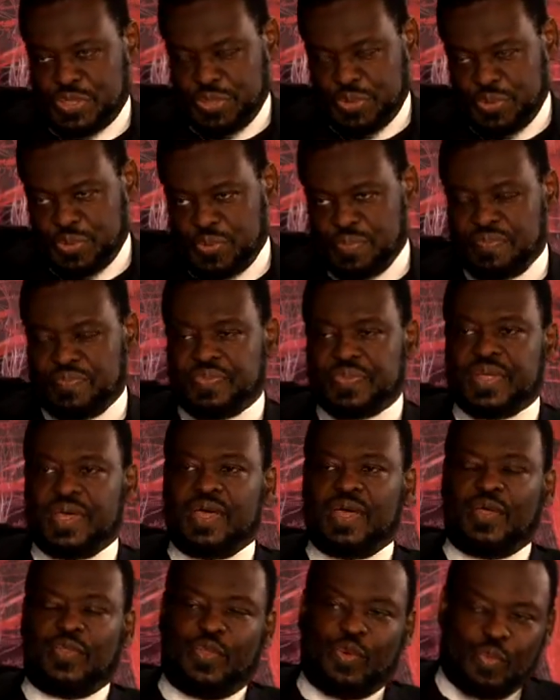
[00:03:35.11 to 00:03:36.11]
to
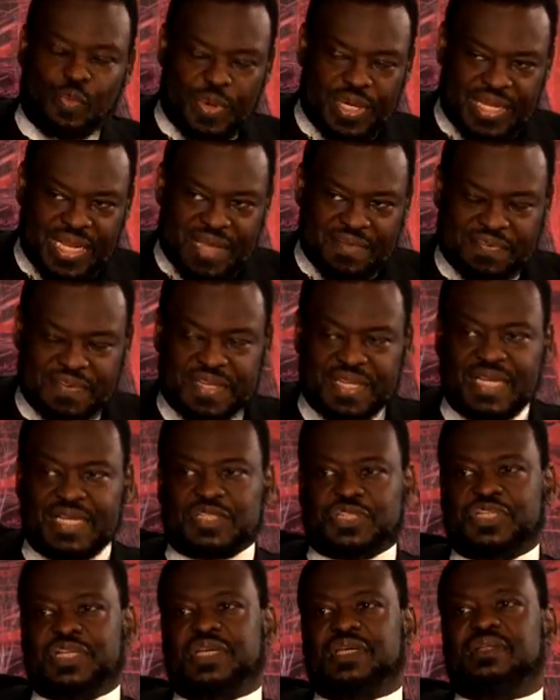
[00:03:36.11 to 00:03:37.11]
the
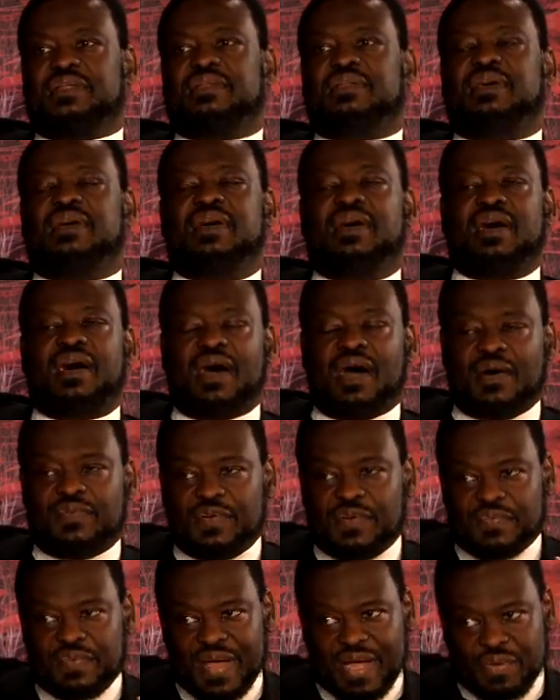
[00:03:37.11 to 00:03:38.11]
redefinition of
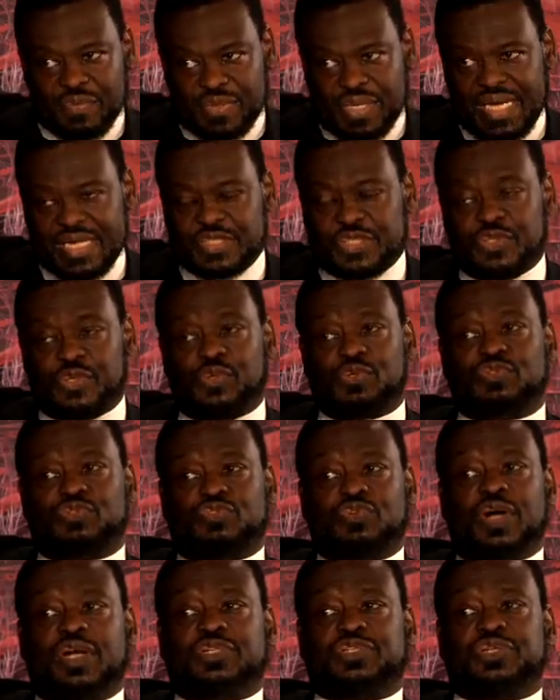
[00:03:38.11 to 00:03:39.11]
a foundational
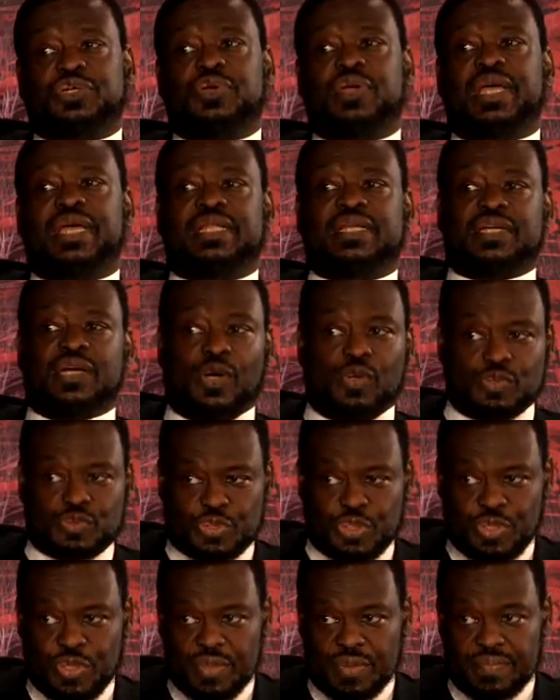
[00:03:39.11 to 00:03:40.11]
structure in
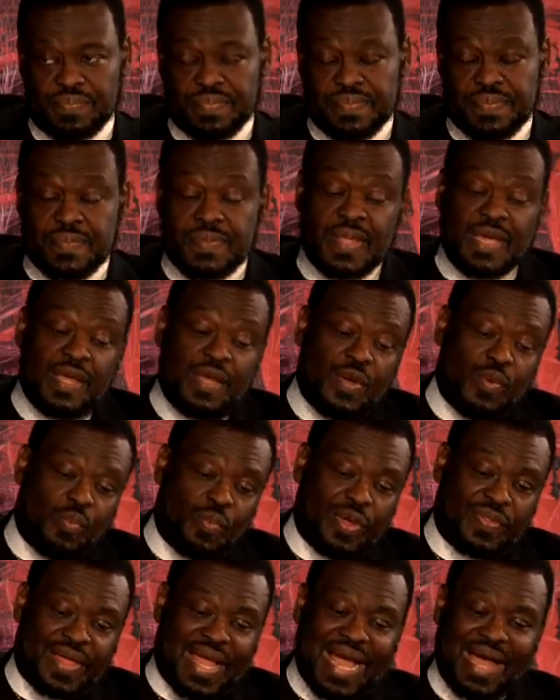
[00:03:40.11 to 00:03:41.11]
culture
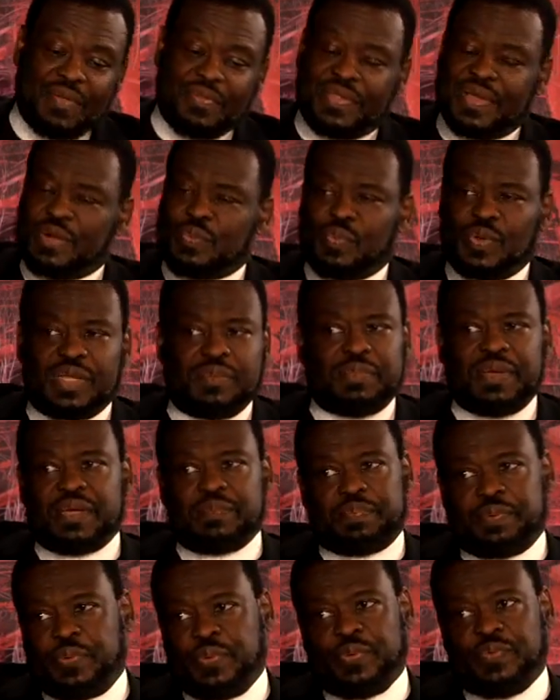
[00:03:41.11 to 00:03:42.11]
without there really being
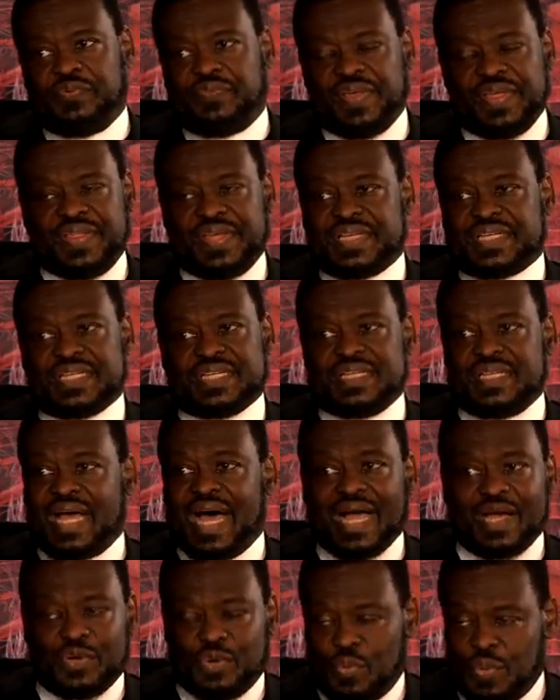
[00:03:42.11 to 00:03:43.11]
proof that this is
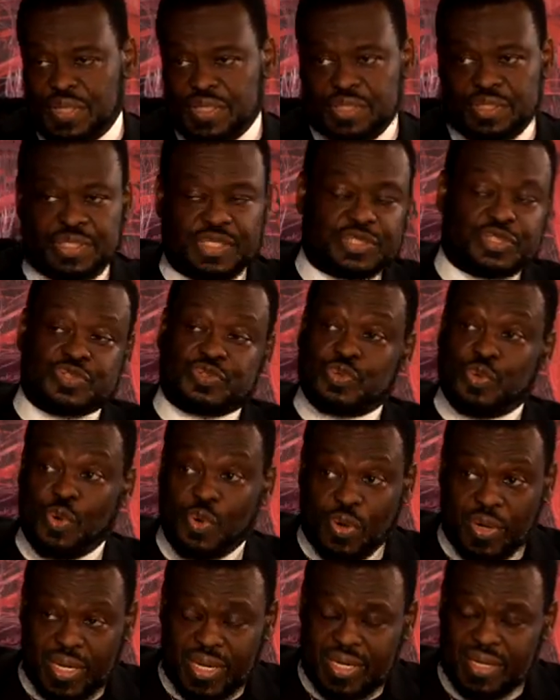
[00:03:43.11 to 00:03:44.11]
not going to
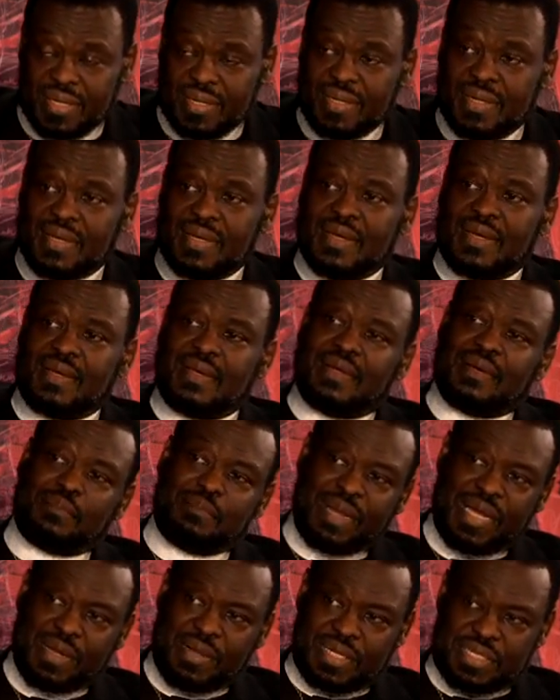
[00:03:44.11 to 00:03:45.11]
destroy mm.
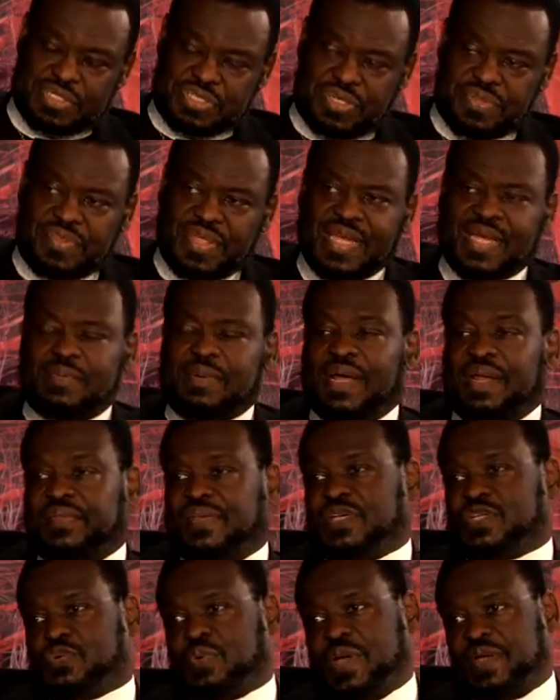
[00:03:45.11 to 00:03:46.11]
marriage. Think about it
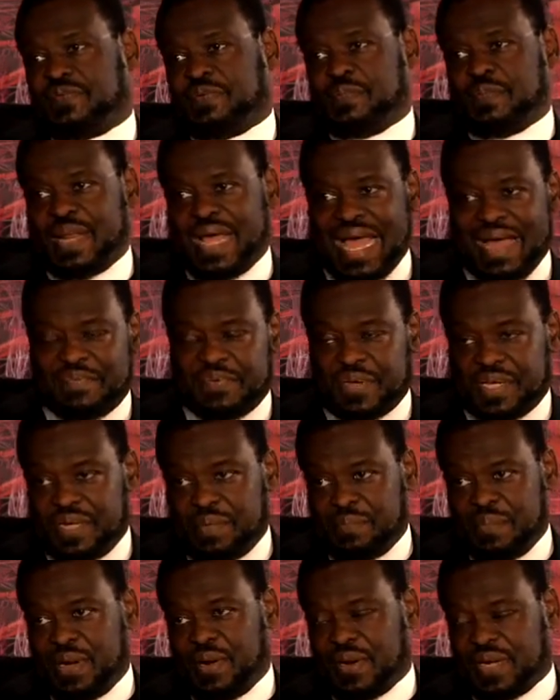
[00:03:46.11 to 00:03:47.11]
this way from an African
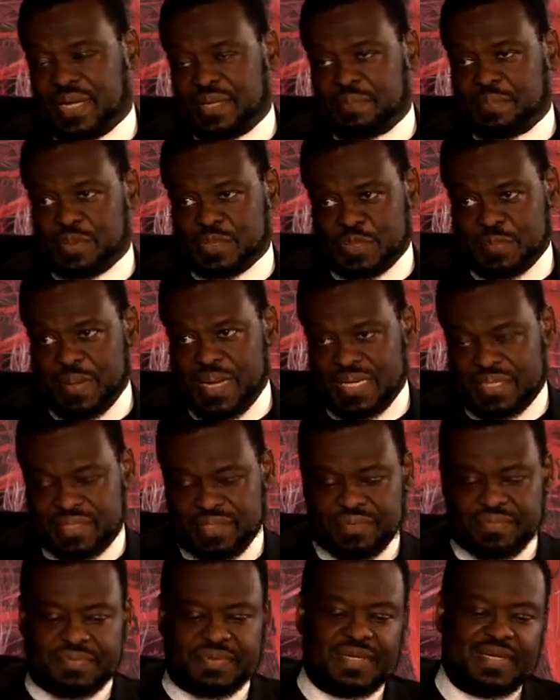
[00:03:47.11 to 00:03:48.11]
American
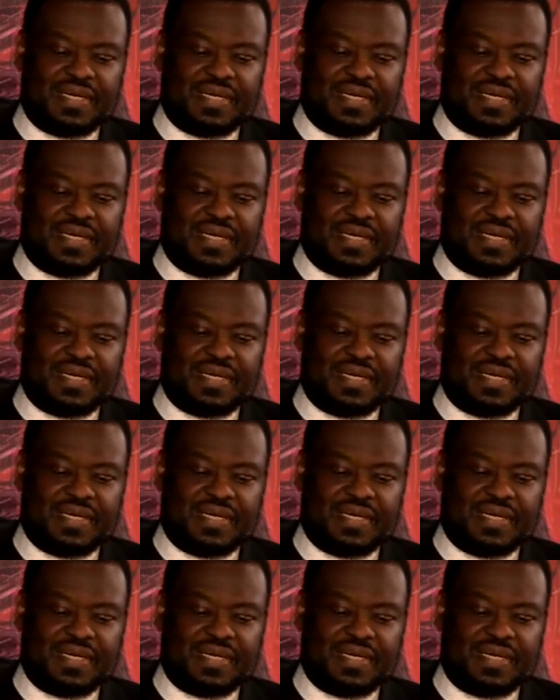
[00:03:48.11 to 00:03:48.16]
perspective.